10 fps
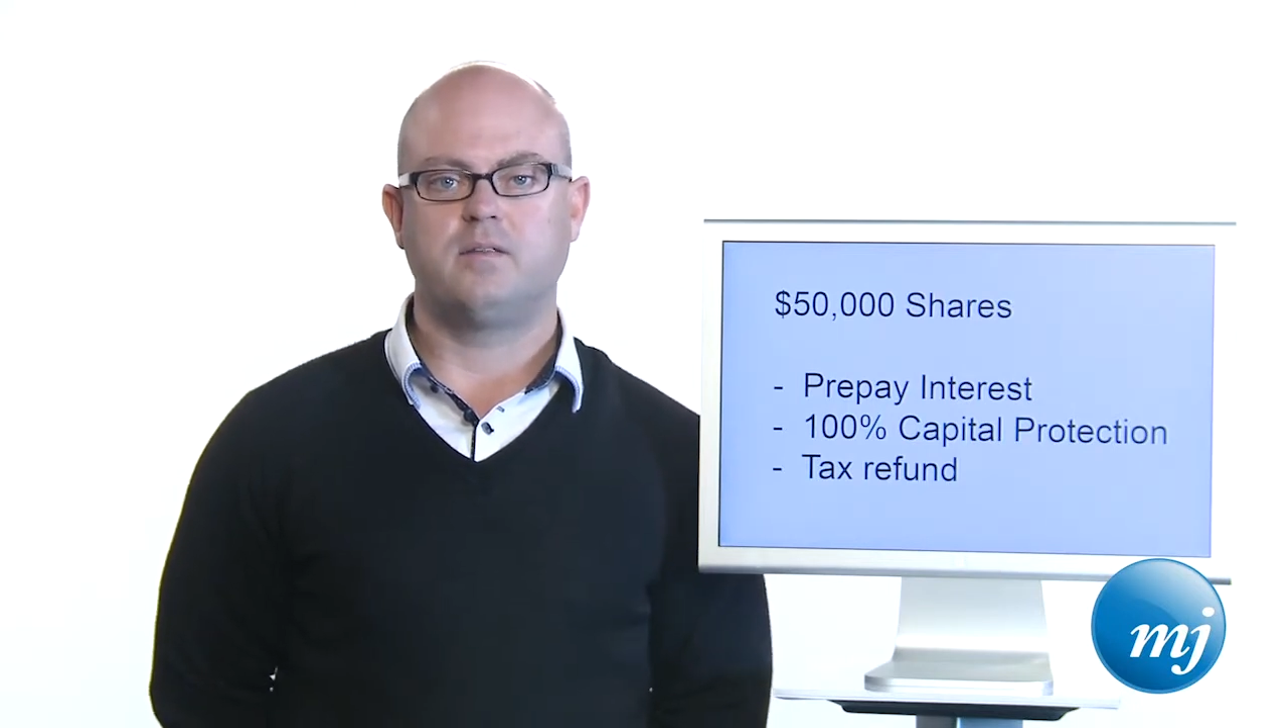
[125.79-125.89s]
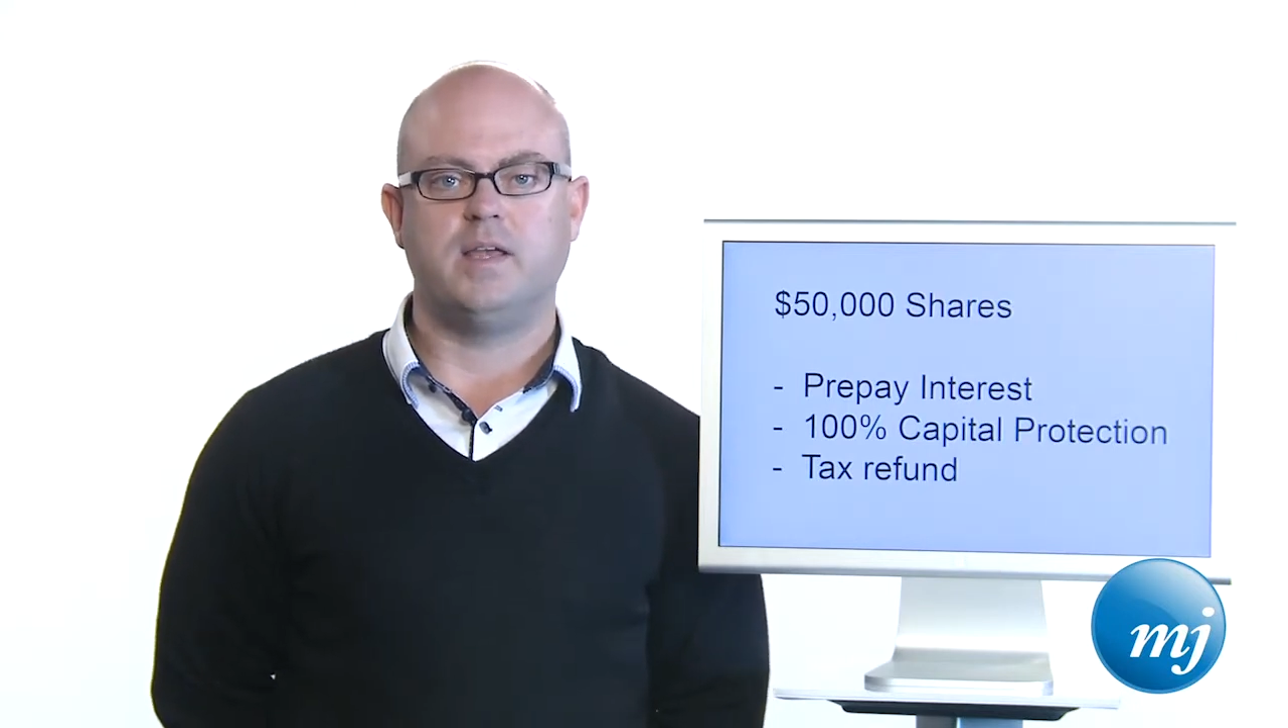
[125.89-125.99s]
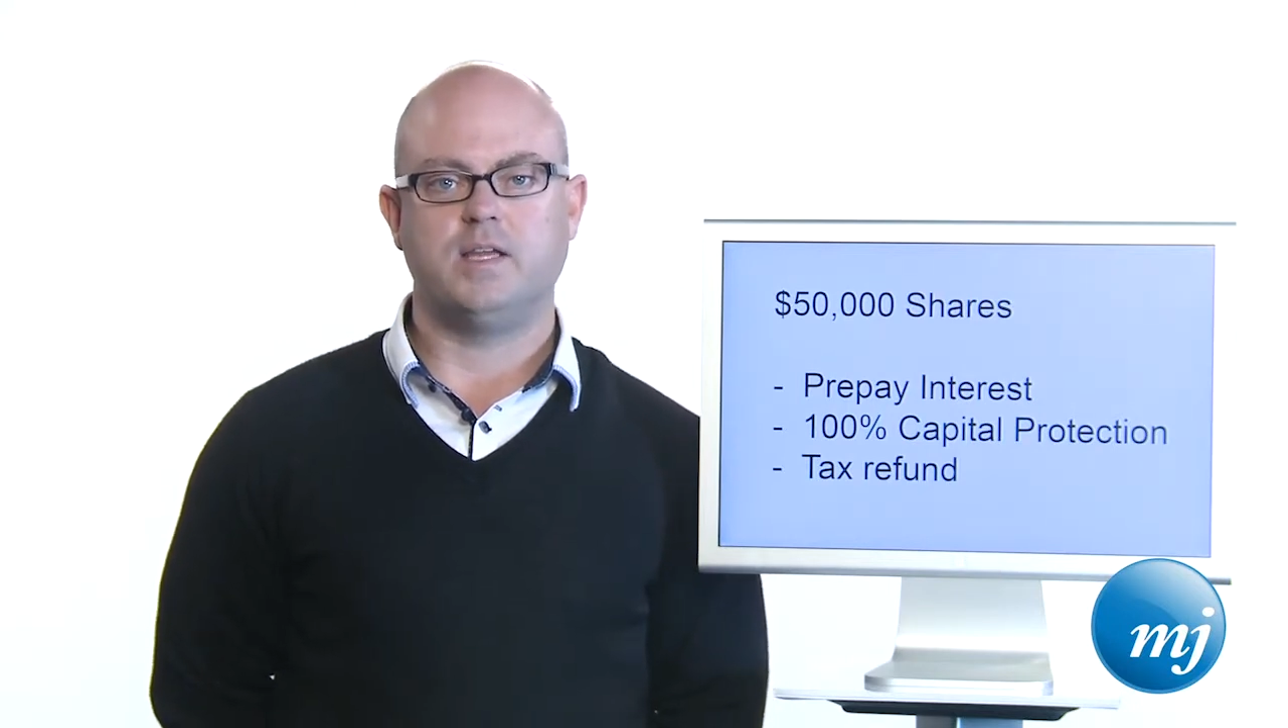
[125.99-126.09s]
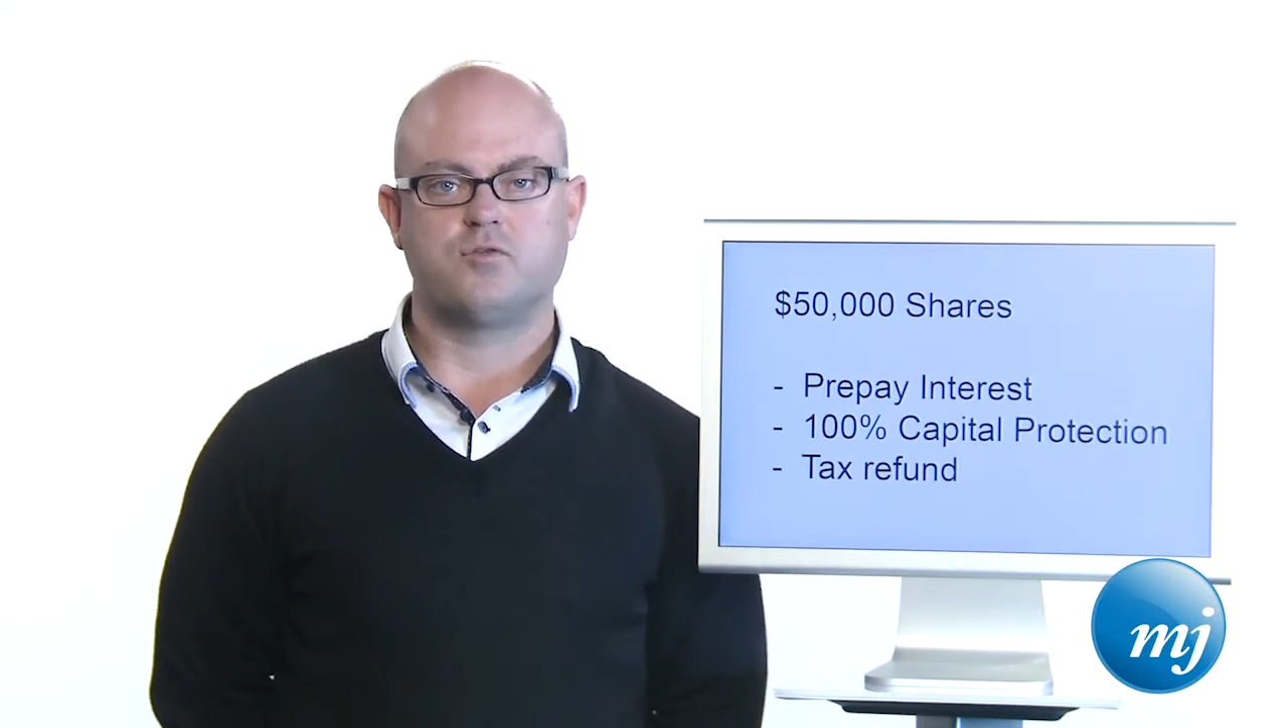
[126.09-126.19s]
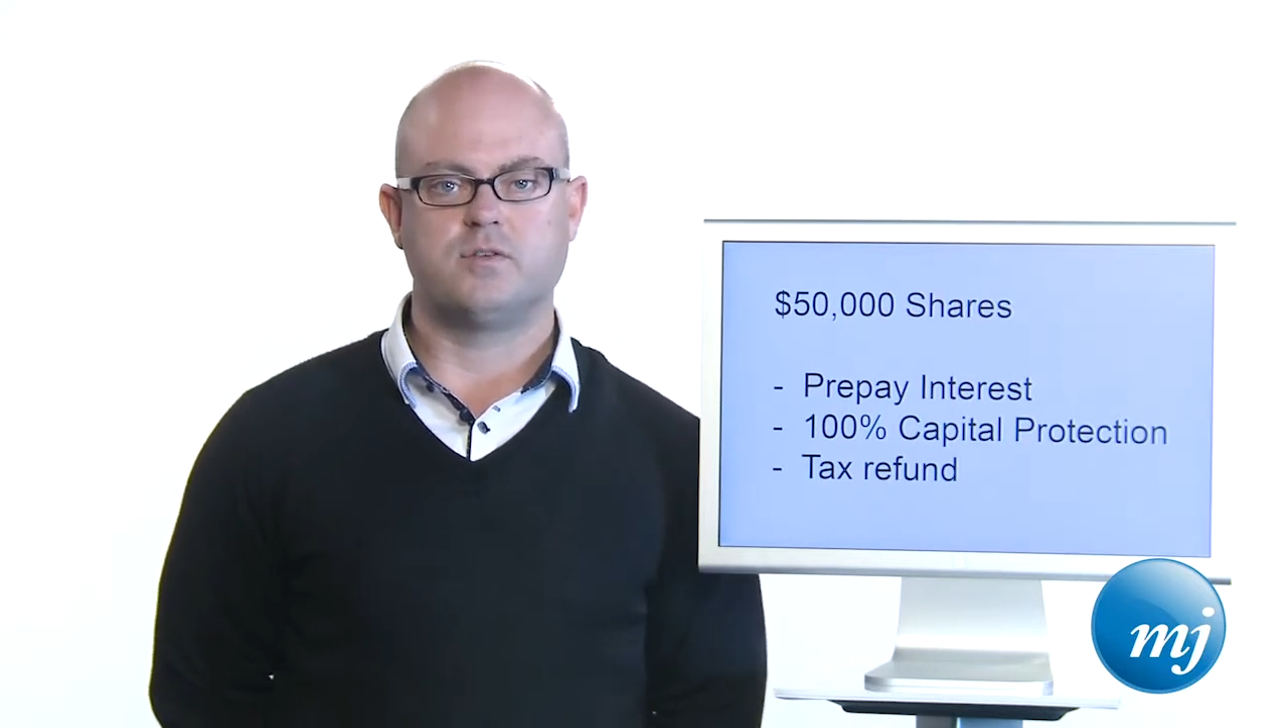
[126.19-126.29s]

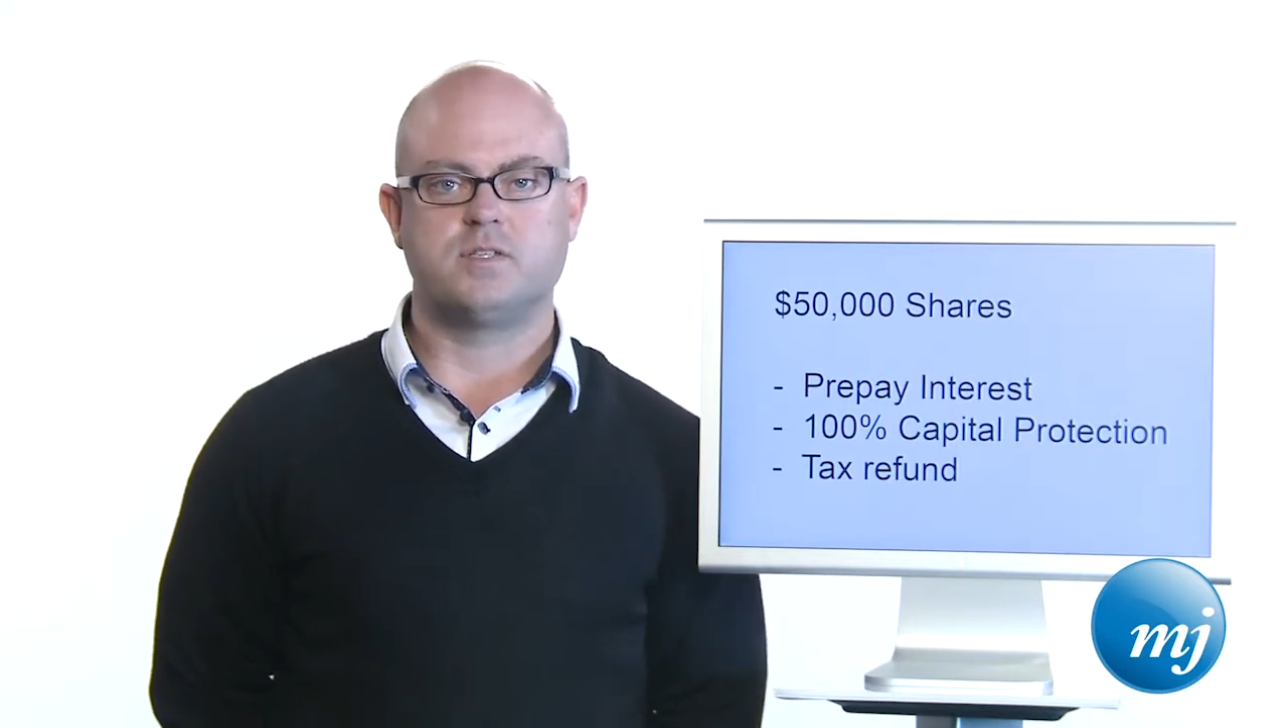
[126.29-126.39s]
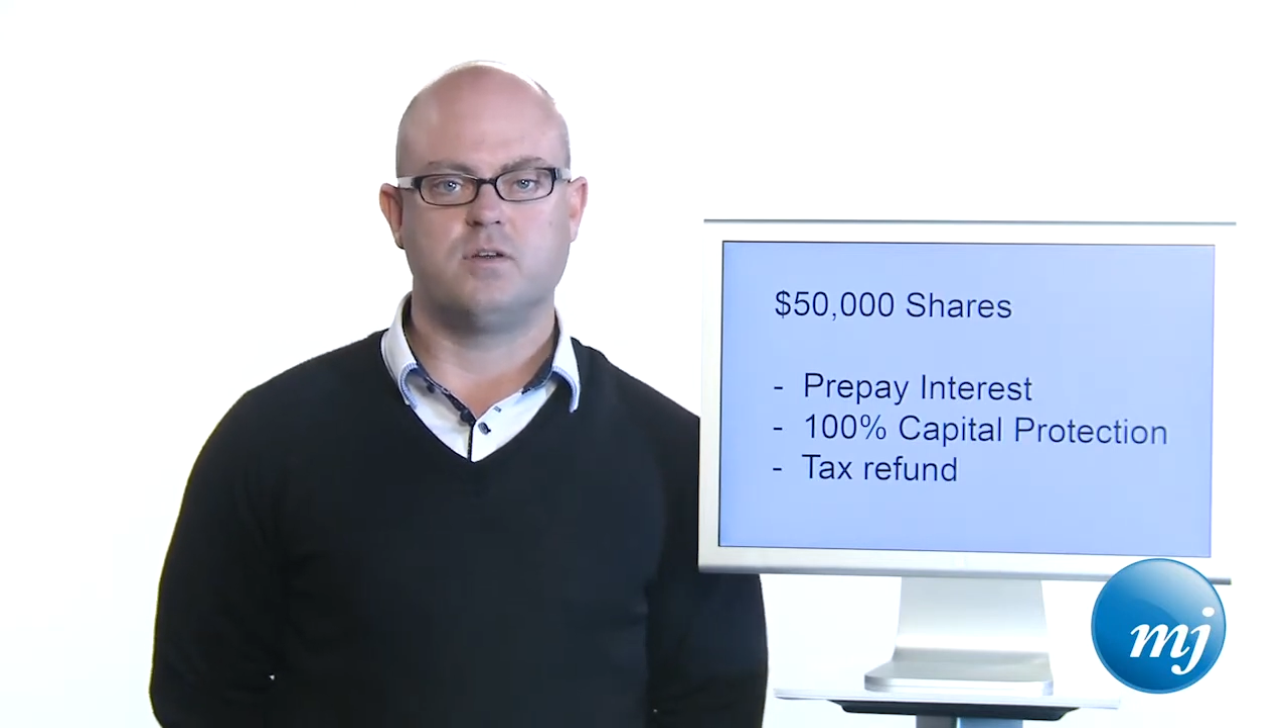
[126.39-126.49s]
the interest